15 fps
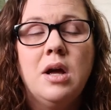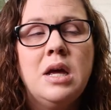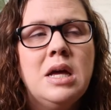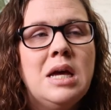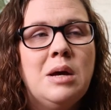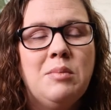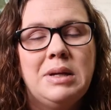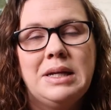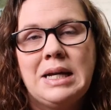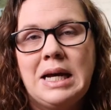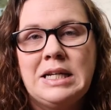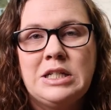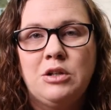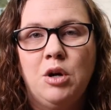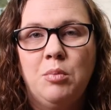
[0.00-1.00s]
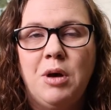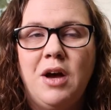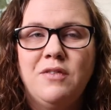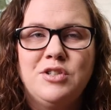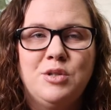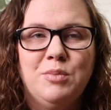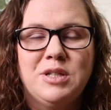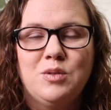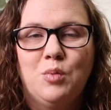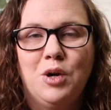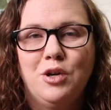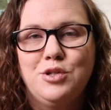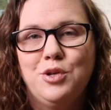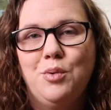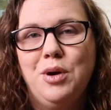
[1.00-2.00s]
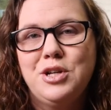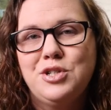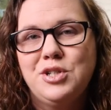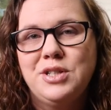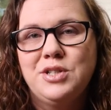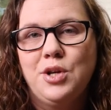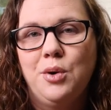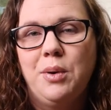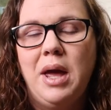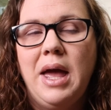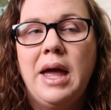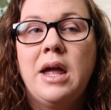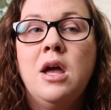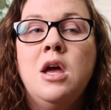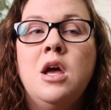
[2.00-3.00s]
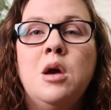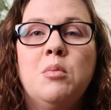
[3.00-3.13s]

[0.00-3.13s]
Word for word: I mean, ninety or above, she missed one or two questions, okay.